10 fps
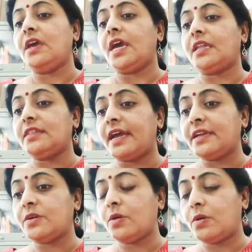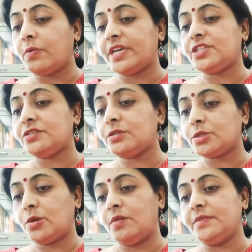and that question
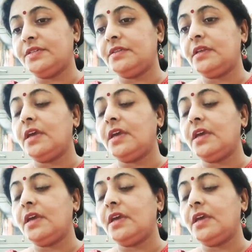is common.